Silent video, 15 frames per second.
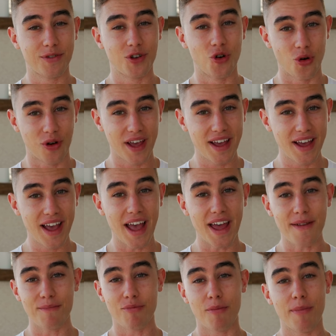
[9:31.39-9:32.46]
cooking
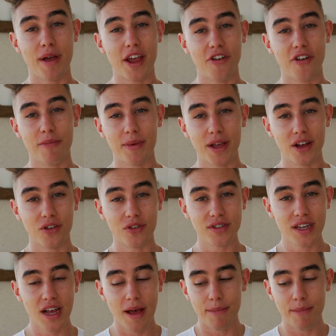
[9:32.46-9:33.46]
and preparing meals